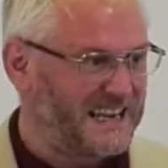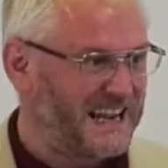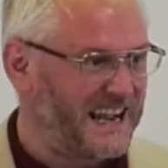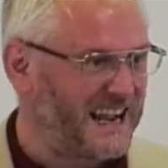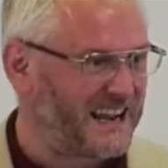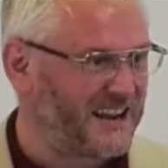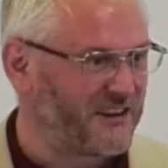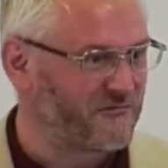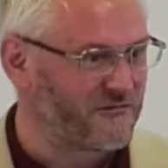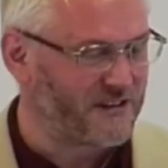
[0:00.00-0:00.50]

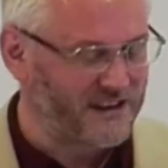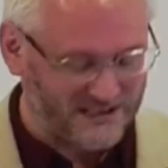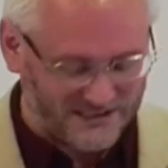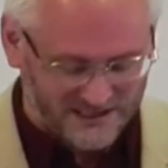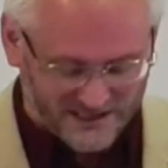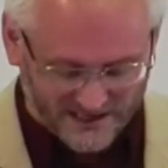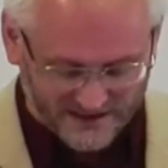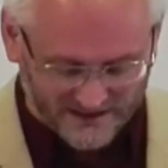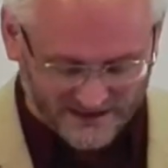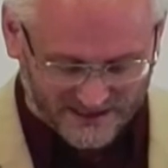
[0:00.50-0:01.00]
And it reads
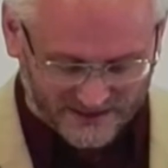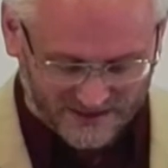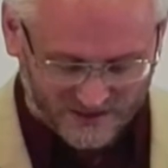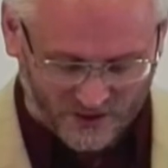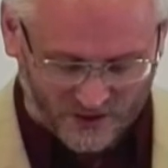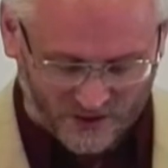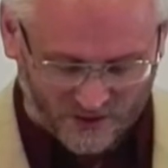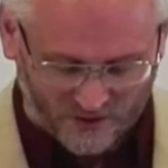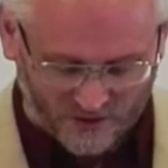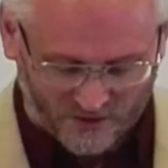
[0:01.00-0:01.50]
like this
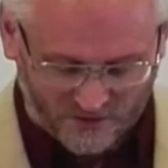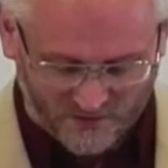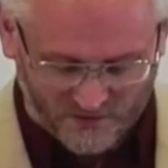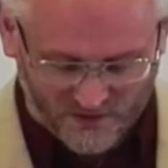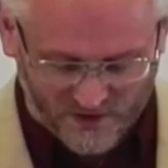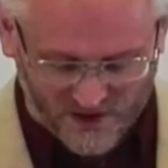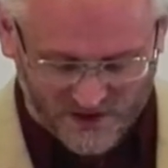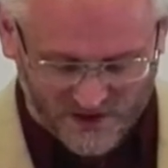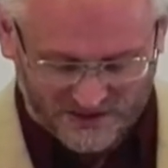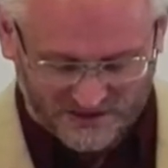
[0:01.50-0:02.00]
On the
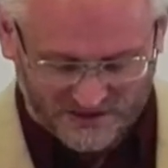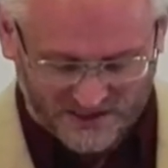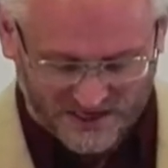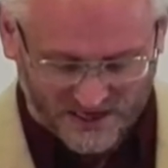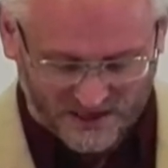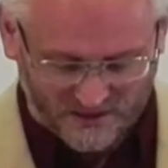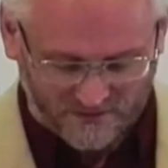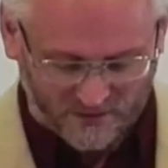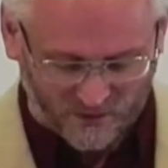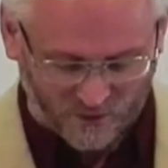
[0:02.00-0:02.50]
first
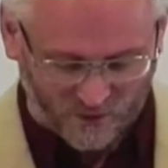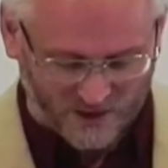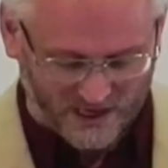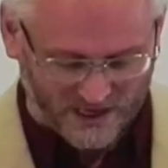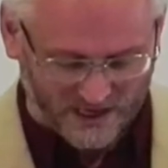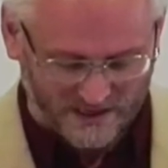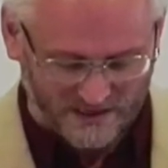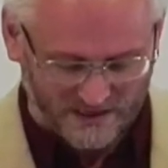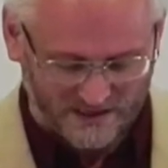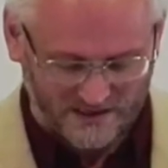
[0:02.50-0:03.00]
day of the
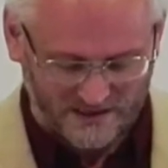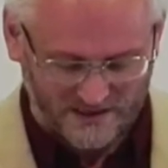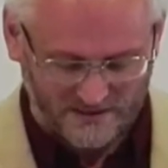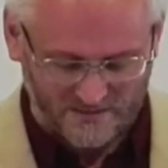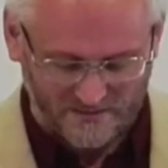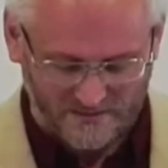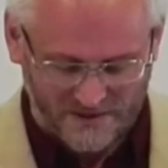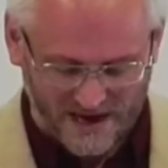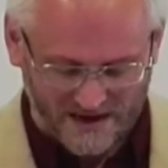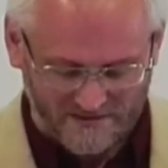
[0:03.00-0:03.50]
week,
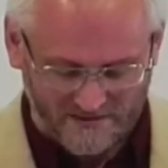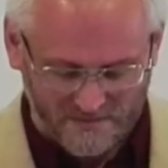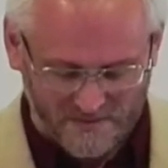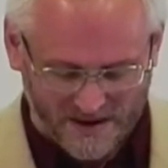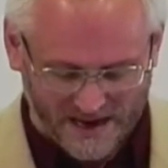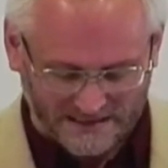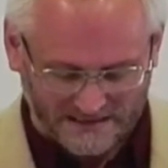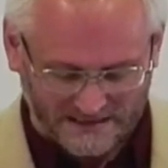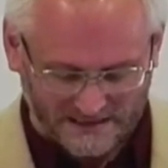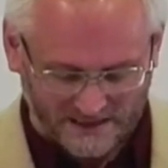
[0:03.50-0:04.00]
Mary
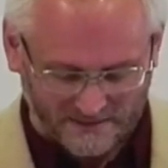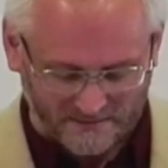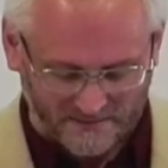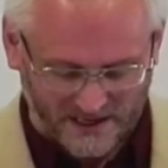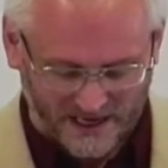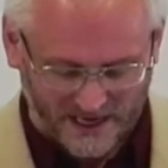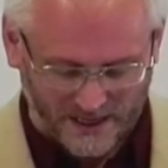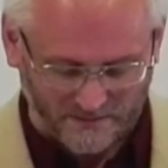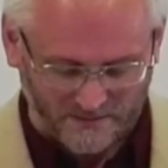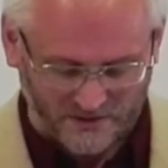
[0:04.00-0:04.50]
Magdalene
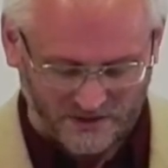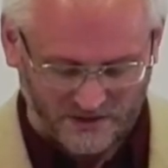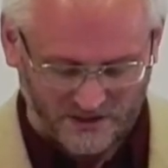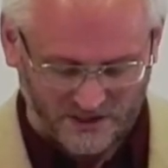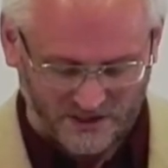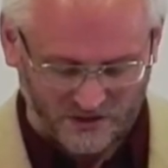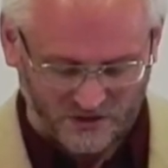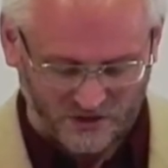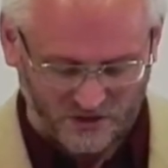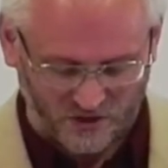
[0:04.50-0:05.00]
came to
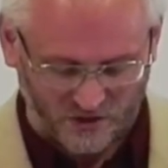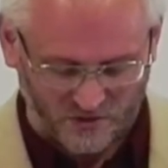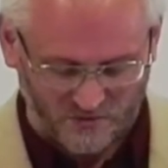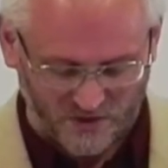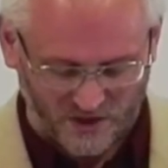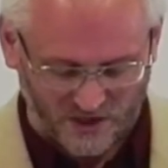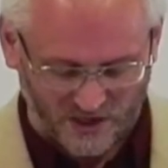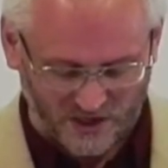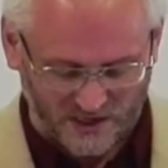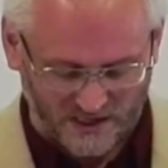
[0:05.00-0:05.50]
the tomb
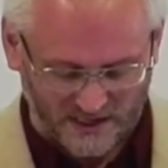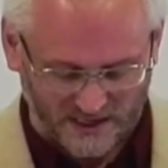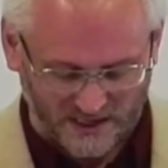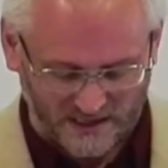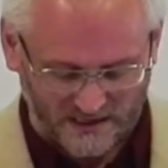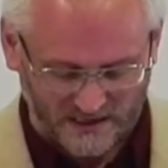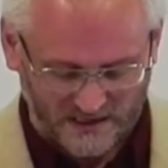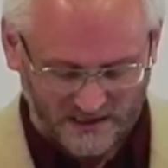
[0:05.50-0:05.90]
early